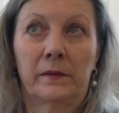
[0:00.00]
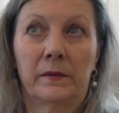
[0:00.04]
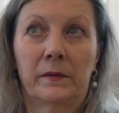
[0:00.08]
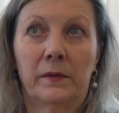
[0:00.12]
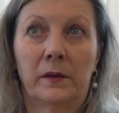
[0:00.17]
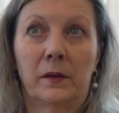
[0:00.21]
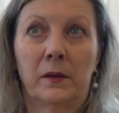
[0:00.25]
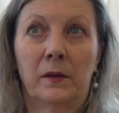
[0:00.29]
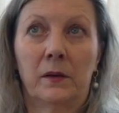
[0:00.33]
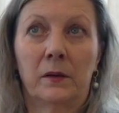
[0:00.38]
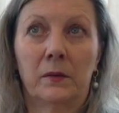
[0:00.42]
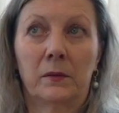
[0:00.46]

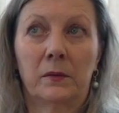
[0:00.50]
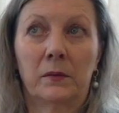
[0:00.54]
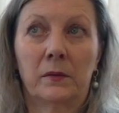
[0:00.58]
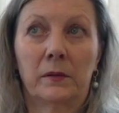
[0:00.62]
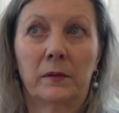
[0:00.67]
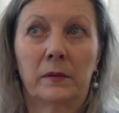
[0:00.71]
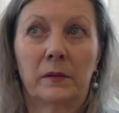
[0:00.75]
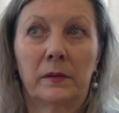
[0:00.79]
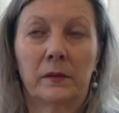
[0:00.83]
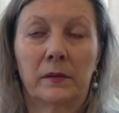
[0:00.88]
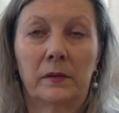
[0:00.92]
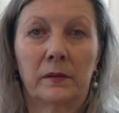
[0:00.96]

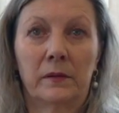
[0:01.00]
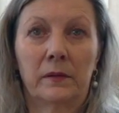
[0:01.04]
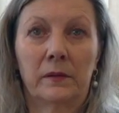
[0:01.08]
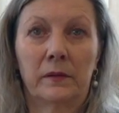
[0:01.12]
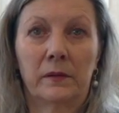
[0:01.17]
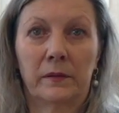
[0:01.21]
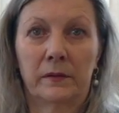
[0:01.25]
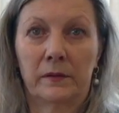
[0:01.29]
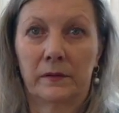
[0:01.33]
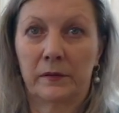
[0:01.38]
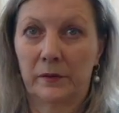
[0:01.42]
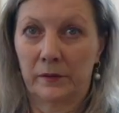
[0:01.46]
So,
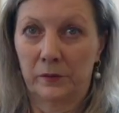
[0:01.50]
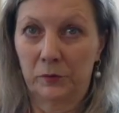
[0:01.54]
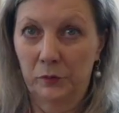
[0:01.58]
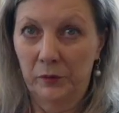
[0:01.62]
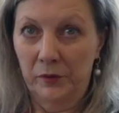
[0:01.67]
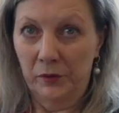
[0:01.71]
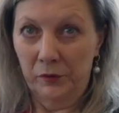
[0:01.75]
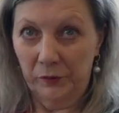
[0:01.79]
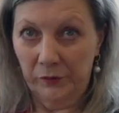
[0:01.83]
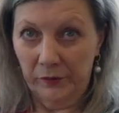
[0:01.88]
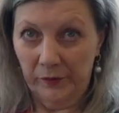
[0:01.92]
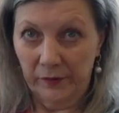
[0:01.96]
do
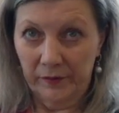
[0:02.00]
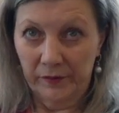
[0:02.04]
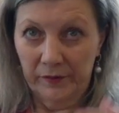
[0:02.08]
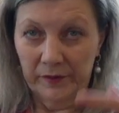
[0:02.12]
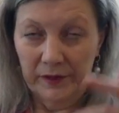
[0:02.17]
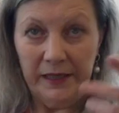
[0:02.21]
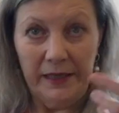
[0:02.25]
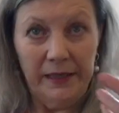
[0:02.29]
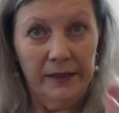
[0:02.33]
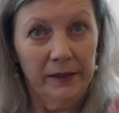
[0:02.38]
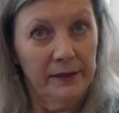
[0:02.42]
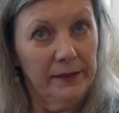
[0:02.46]
you
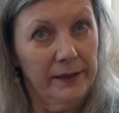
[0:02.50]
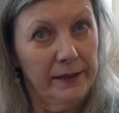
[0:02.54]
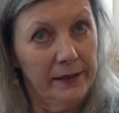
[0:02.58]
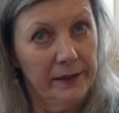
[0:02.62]
still